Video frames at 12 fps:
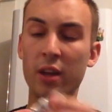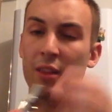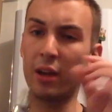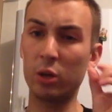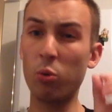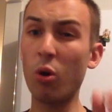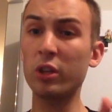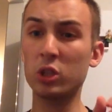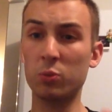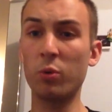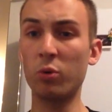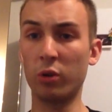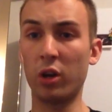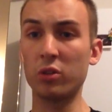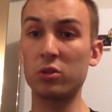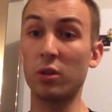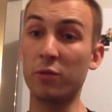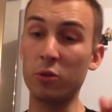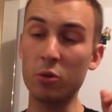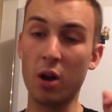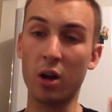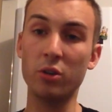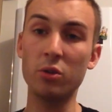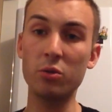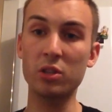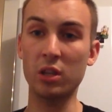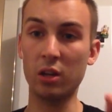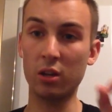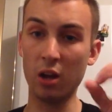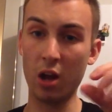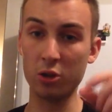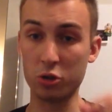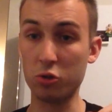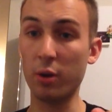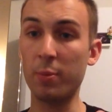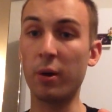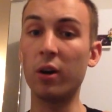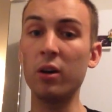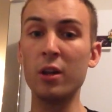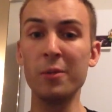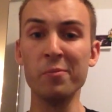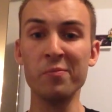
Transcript: They're quite small though, so if you are using a glass dripper,